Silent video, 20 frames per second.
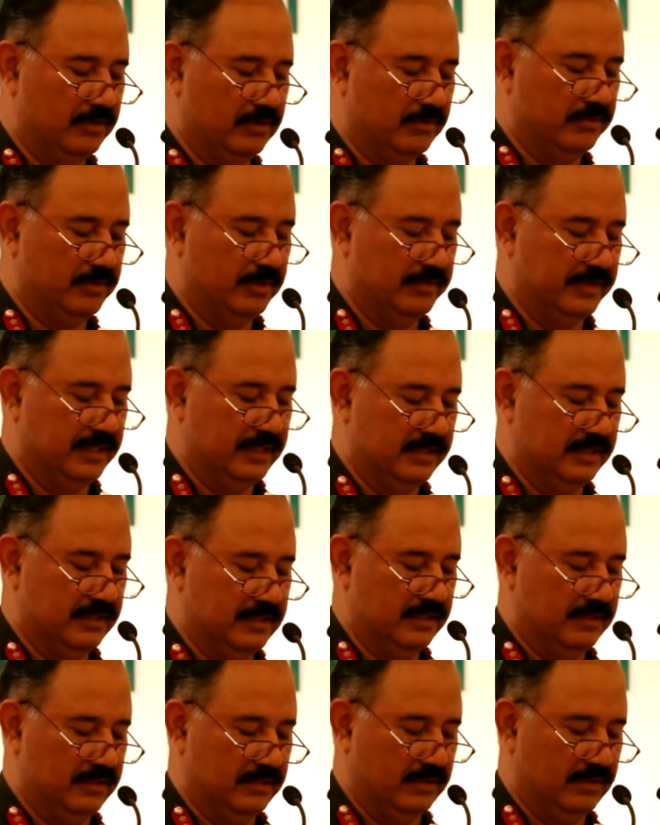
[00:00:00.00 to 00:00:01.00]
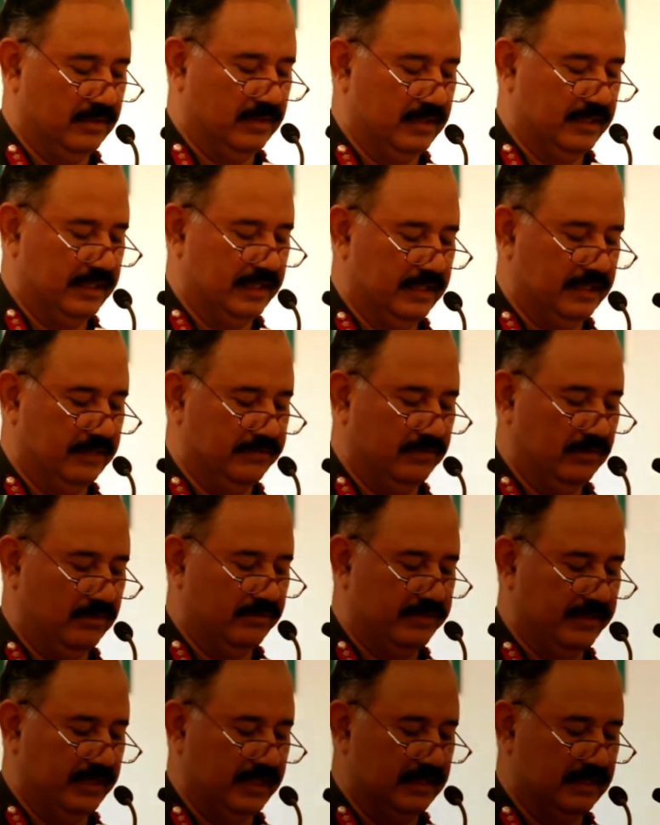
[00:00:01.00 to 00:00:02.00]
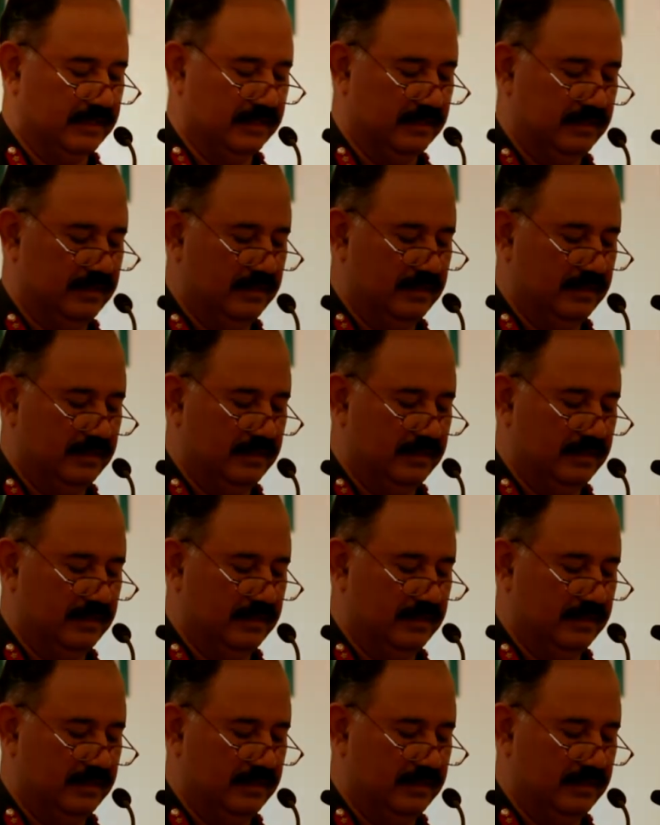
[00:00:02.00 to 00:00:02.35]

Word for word: compromised, nor can the form factor,